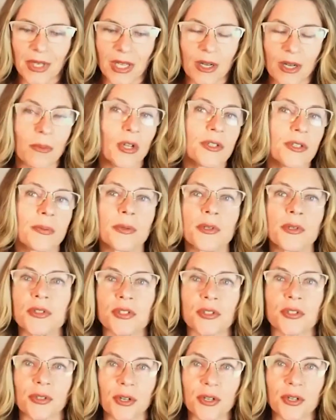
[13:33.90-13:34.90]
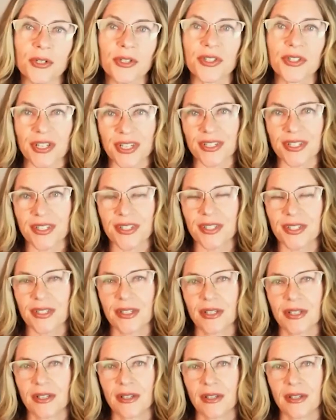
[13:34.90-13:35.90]
multiple
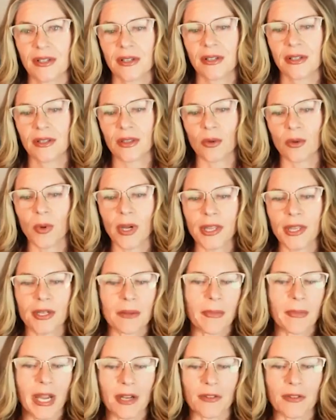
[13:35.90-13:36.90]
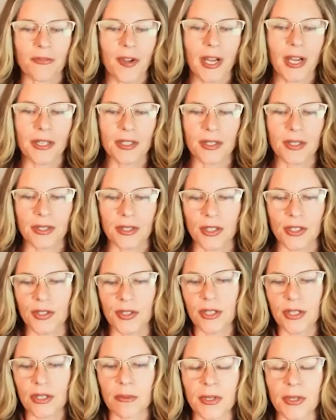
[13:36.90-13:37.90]
sclerosis, the way that it might affect
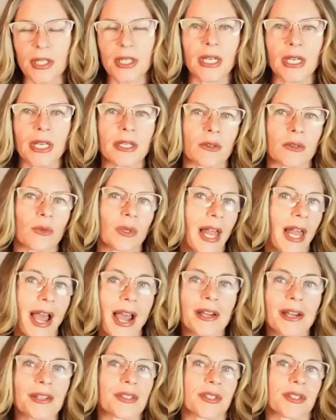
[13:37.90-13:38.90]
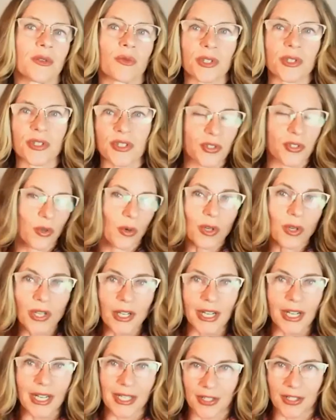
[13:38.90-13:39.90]
just your ability to relax and
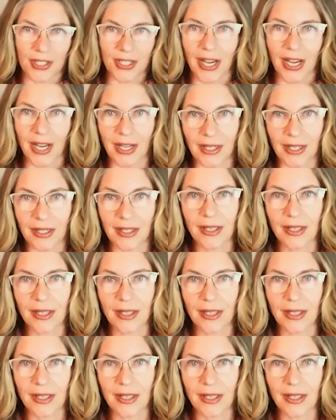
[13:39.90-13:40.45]
restore each day.